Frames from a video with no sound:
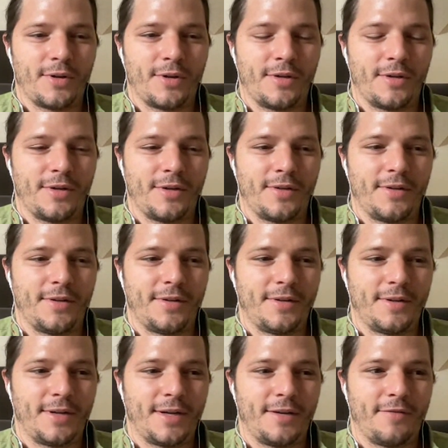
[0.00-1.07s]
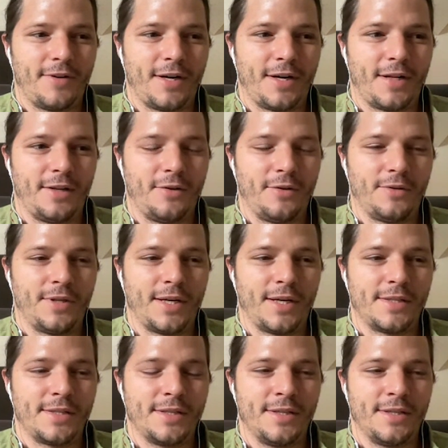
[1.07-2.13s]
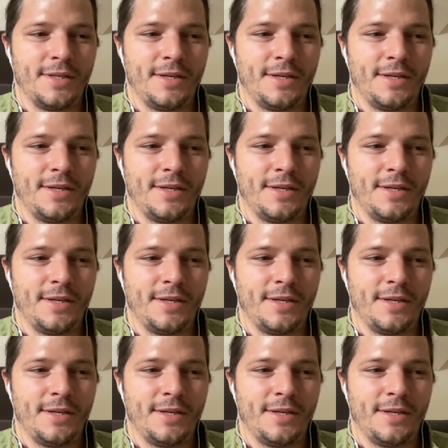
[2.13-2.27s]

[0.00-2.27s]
uh, kind of got a little dicey.